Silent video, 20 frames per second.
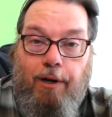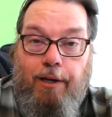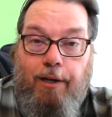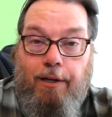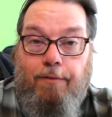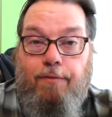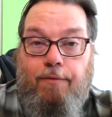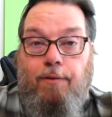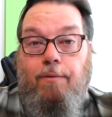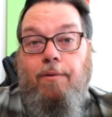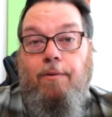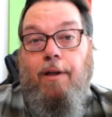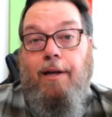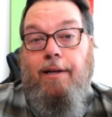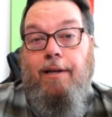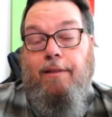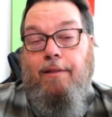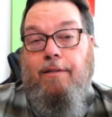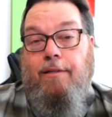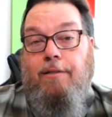If you like
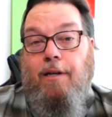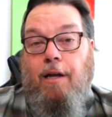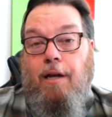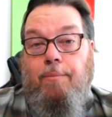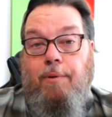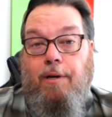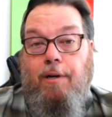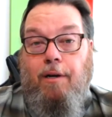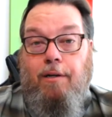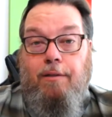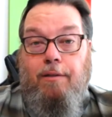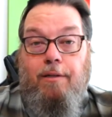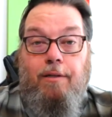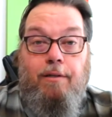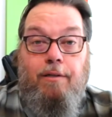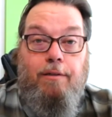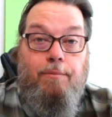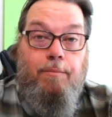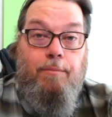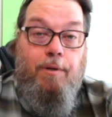this type of
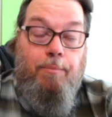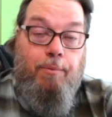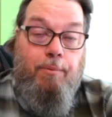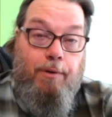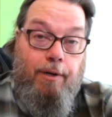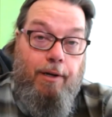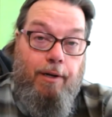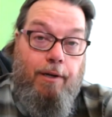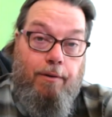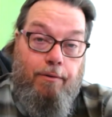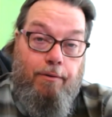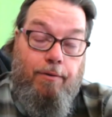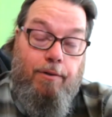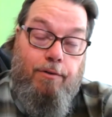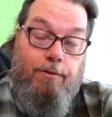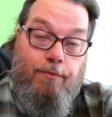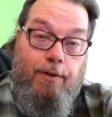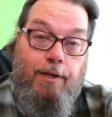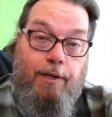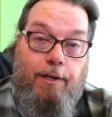content, in particular this
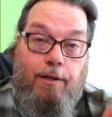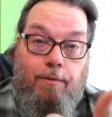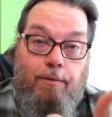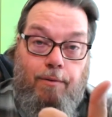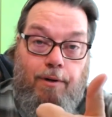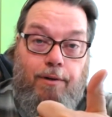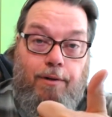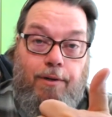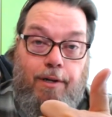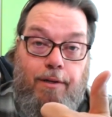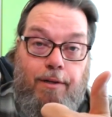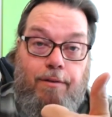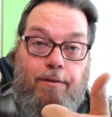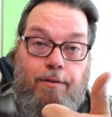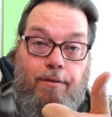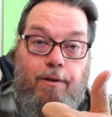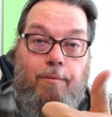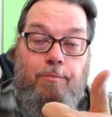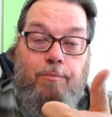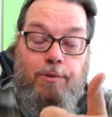video, why don't you hit the
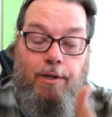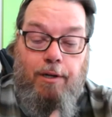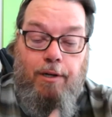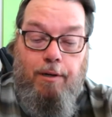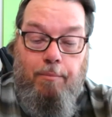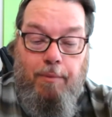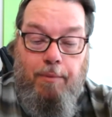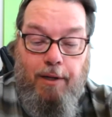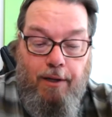thumbs up?